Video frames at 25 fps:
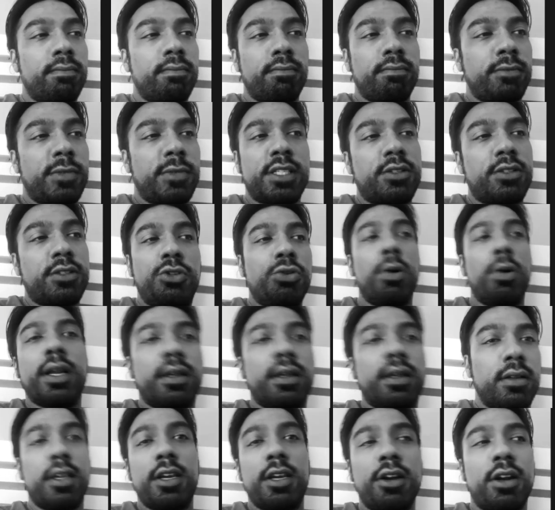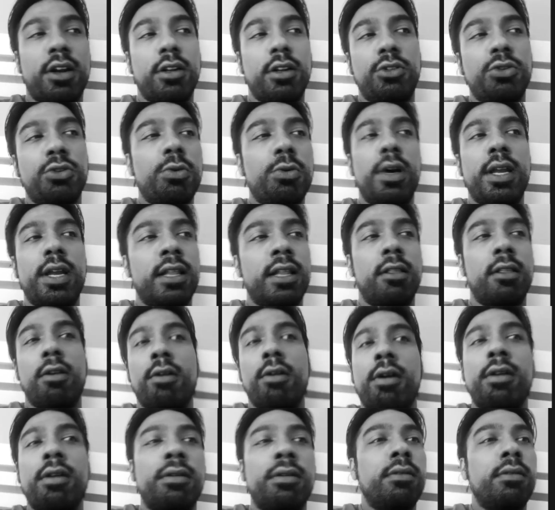just do it. You gotta do it and
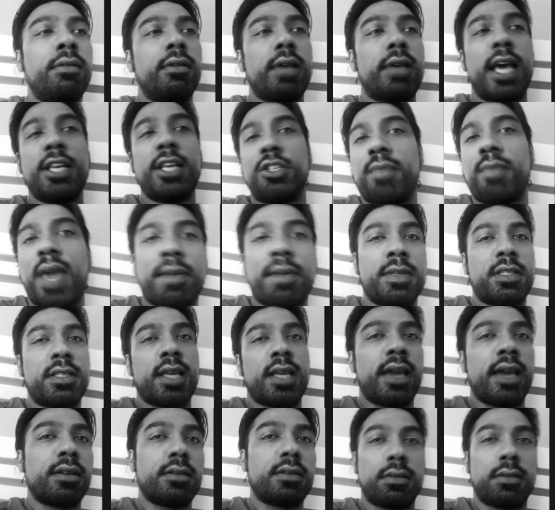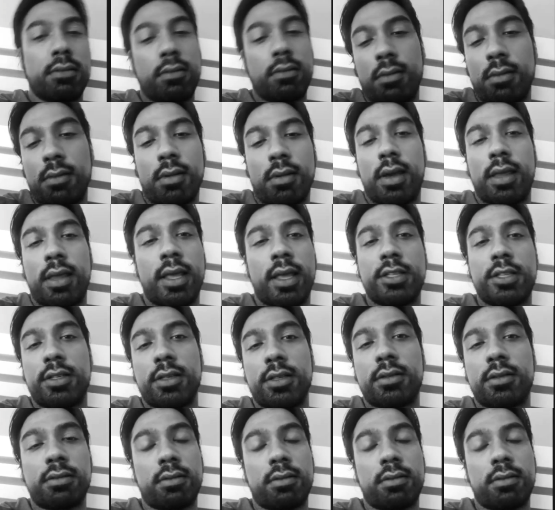learn as you make mistakes. And that's just